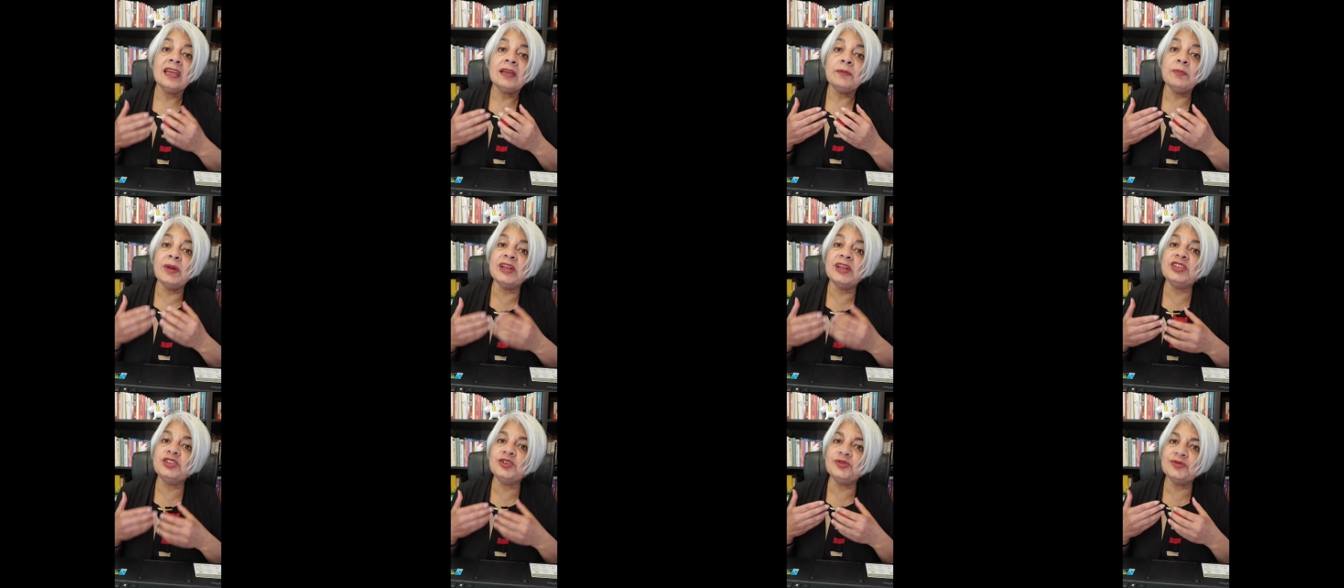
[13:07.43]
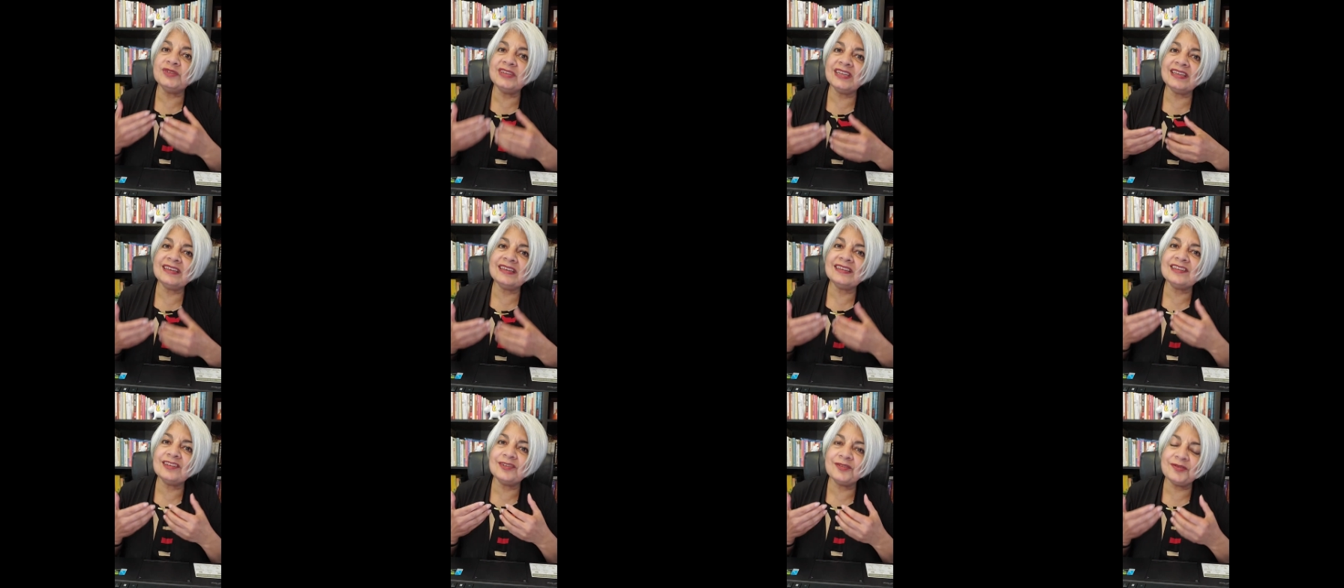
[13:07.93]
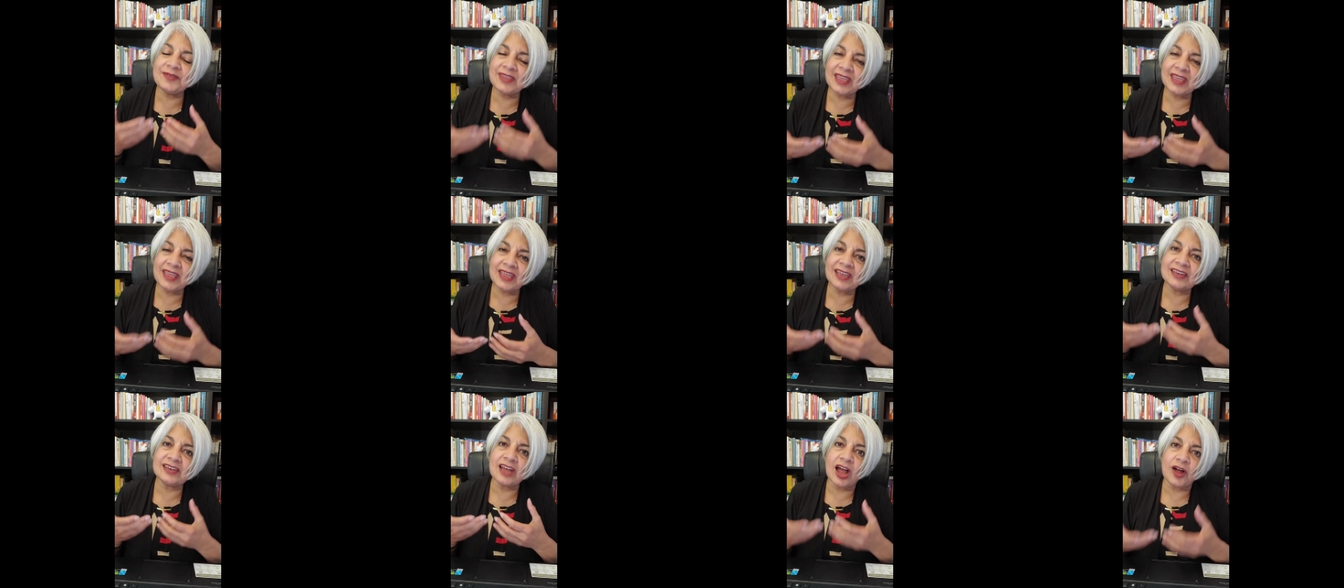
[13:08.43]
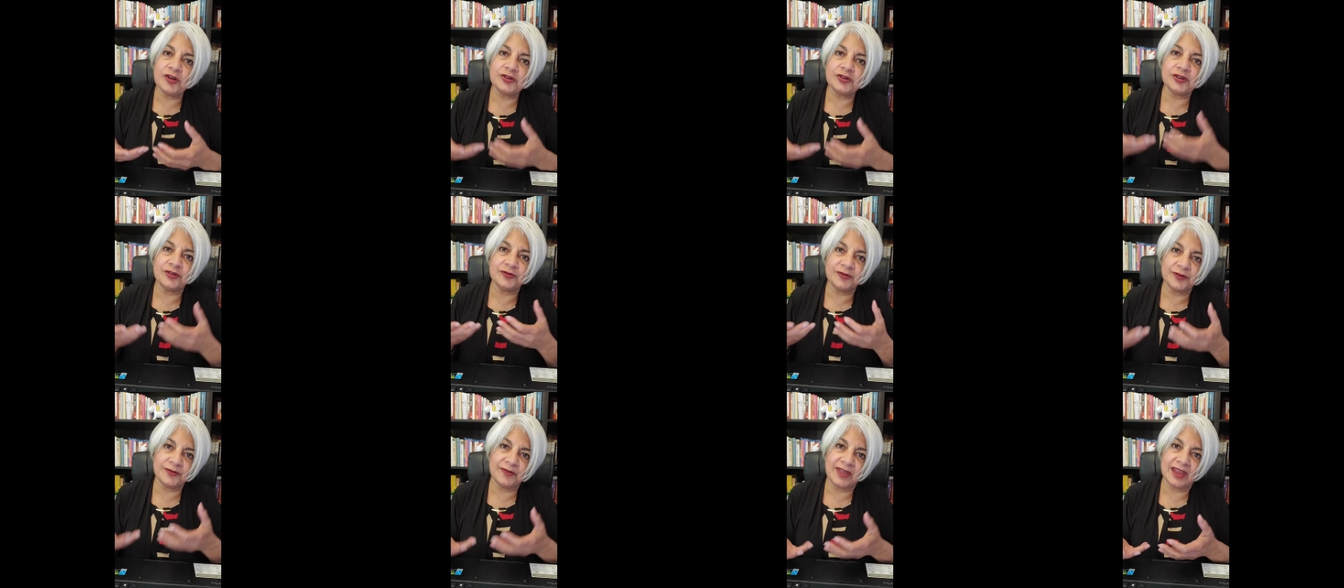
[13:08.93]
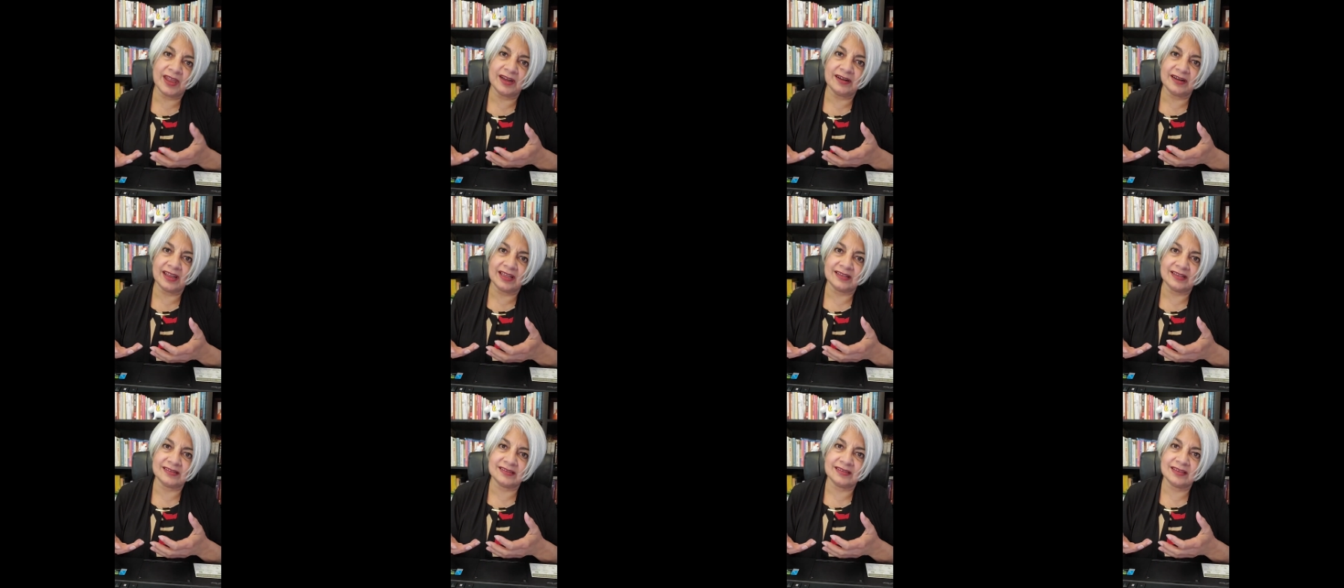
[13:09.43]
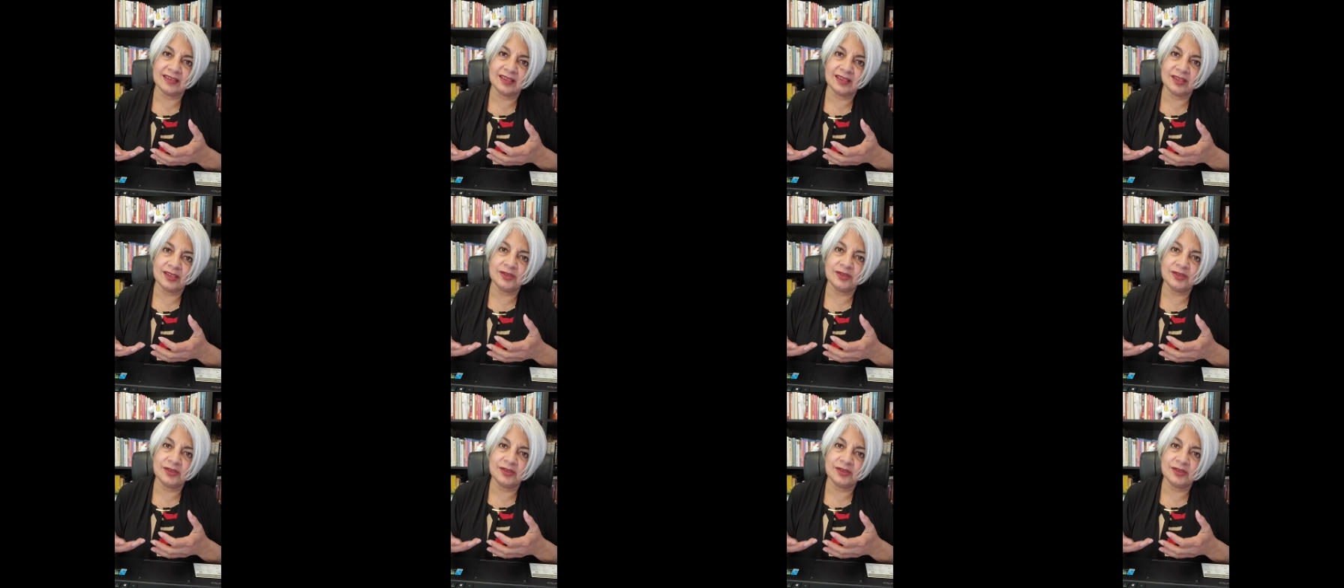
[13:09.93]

But you didn't create out of awareness.